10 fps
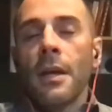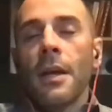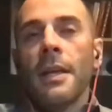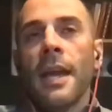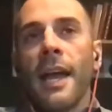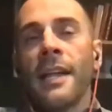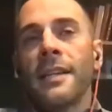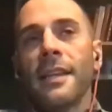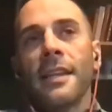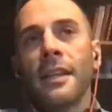Yeah,
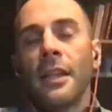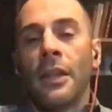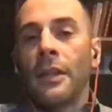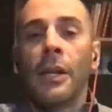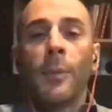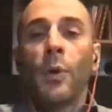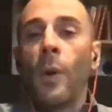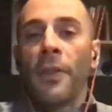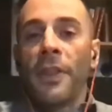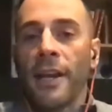and number
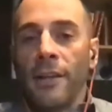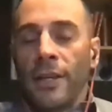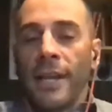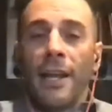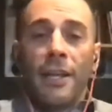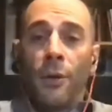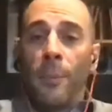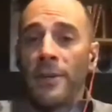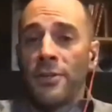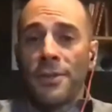one thing I look at, you know,
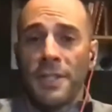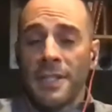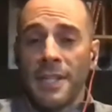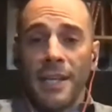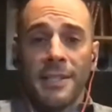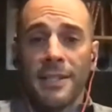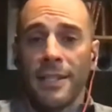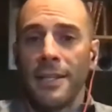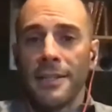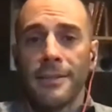measure success
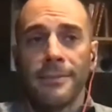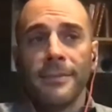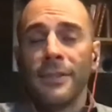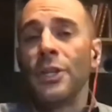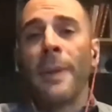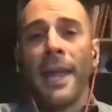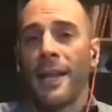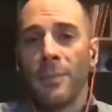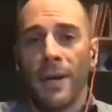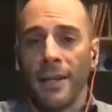is do you make
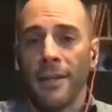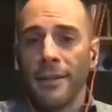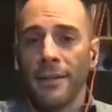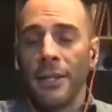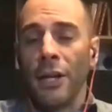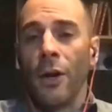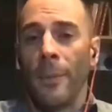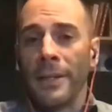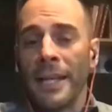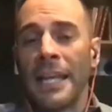any money? You know, I
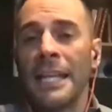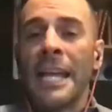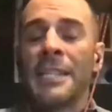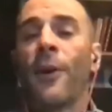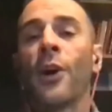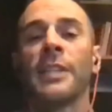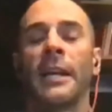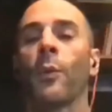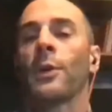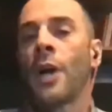mean, like mm-hmm. as far as
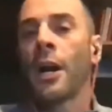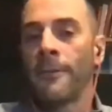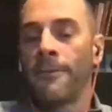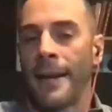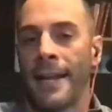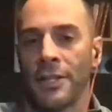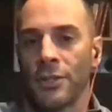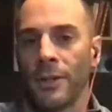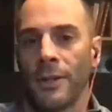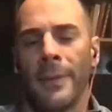like we're talking
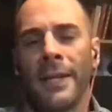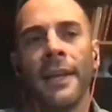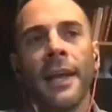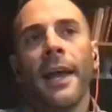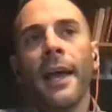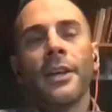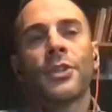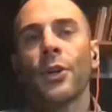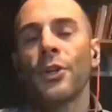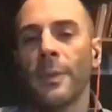financial. I mean,
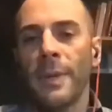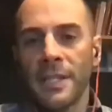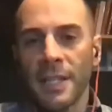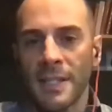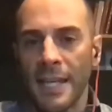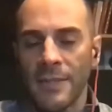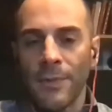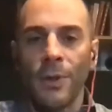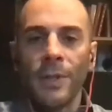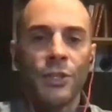sure you can be
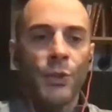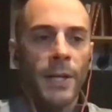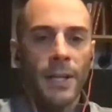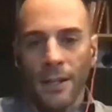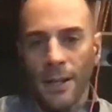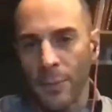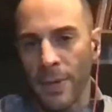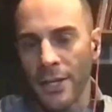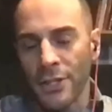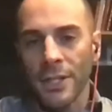successful in treating a lot of
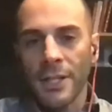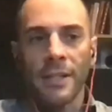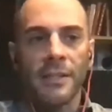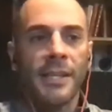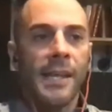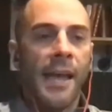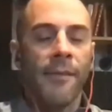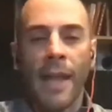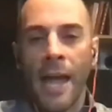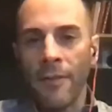patients,
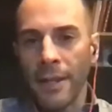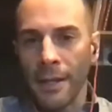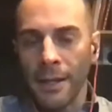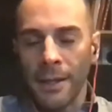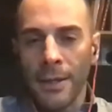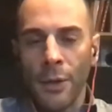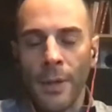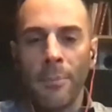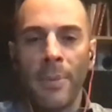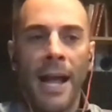have, having a you know
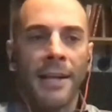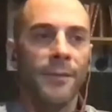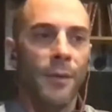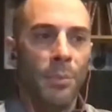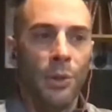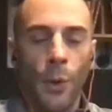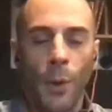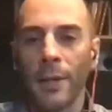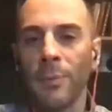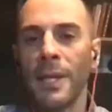impact of
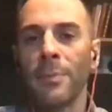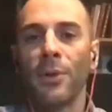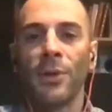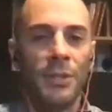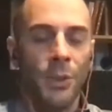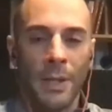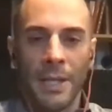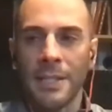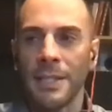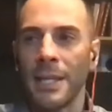employing people and doing
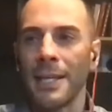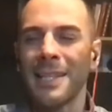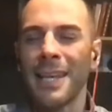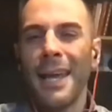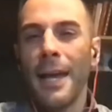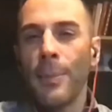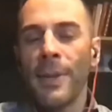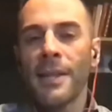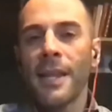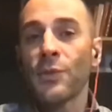these things, but
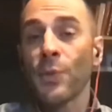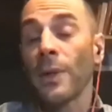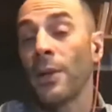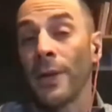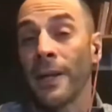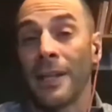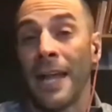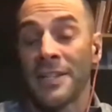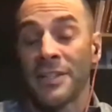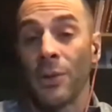that, that's really only going to
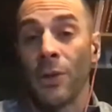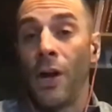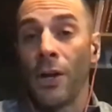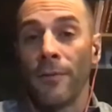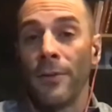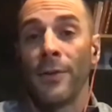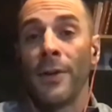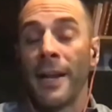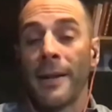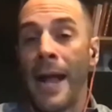last so long if you're
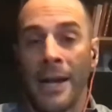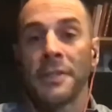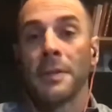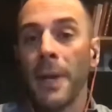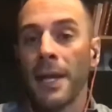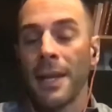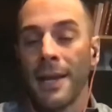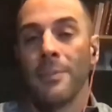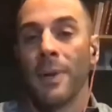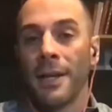not actually making
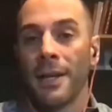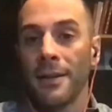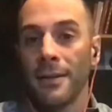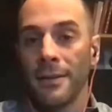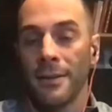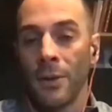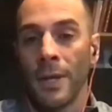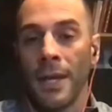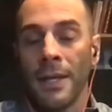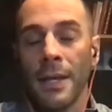any money. Right.
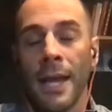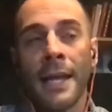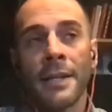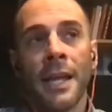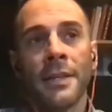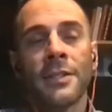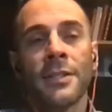Okay. And, now we're we talking